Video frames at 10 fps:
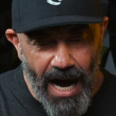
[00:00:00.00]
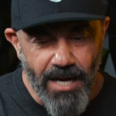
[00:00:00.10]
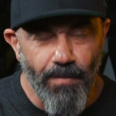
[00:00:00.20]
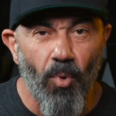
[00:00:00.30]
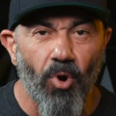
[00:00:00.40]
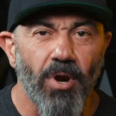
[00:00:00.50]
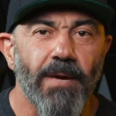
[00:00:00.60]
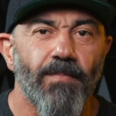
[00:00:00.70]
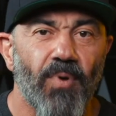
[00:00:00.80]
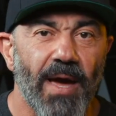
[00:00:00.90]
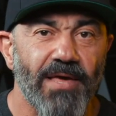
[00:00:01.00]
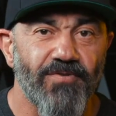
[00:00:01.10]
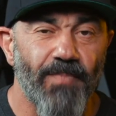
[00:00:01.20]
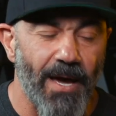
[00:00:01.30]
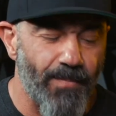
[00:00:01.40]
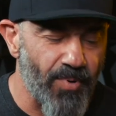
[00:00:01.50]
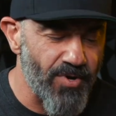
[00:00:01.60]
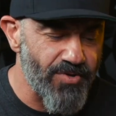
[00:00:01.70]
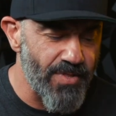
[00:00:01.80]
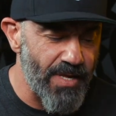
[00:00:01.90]
I am more impressed by a
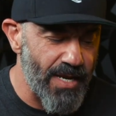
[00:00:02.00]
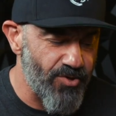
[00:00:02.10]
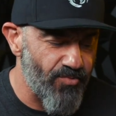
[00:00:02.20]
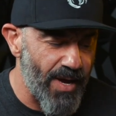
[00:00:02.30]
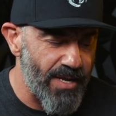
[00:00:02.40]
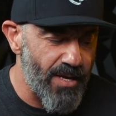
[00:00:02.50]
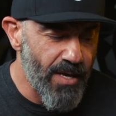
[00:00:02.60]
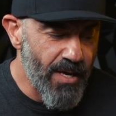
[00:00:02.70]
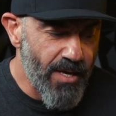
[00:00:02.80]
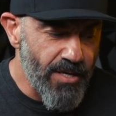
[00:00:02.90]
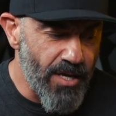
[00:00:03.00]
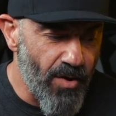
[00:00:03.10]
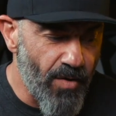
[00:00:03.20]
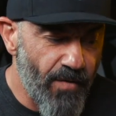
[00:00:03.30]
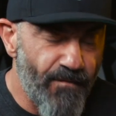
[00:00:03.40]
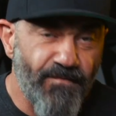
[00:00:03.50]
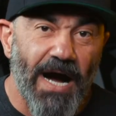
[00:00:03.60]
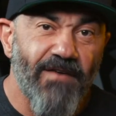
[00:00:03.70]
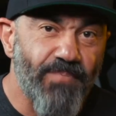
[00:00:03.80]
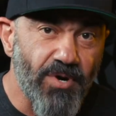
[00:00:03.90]
person that has read,
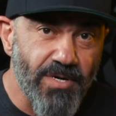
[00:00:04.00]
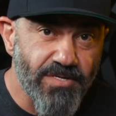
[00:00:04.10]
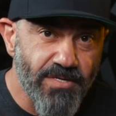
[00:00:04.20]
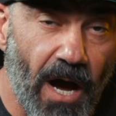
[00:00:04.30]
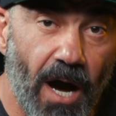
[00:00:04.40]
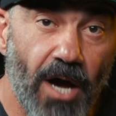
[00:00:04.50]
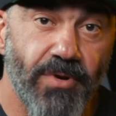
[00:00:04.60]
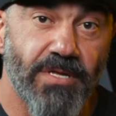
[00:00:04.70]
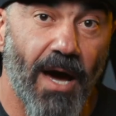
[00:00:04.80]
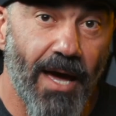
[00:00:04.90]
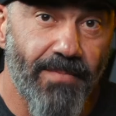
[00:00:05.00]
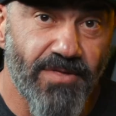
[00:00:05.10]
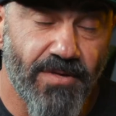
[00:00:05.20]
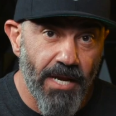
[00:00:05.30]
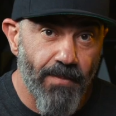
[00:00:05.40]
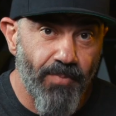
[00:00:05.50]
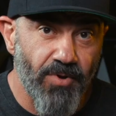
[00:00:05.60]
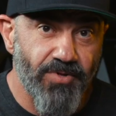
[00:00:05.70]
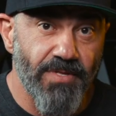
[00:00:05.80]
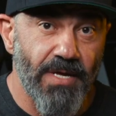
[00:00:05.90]
5 books 100 times than a
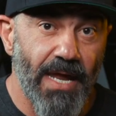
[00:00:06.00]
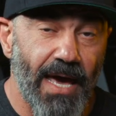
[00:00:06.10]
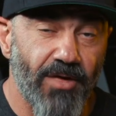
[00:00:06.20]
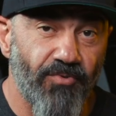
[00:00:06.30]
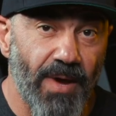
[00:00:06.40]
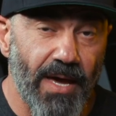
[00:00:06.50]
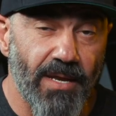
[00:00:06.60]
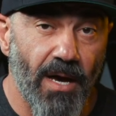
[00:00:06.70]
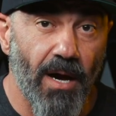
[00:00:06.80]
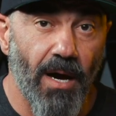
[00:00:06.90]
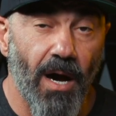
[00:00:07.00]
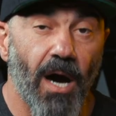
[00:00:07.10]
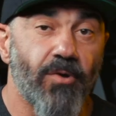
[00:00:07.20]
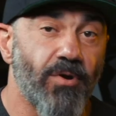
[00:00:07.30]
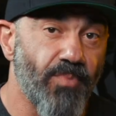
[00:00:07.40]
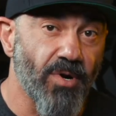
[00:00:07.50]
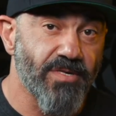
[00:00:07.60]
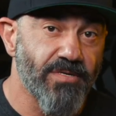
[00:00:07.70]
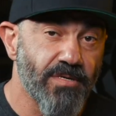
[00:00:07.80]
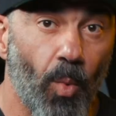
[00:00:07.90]
person that has read 100
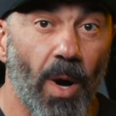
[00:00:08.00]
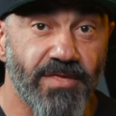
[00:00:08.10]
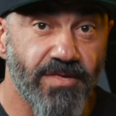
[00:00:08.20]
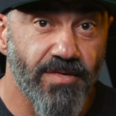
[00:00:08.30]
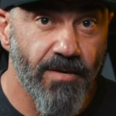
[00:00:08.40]
books once.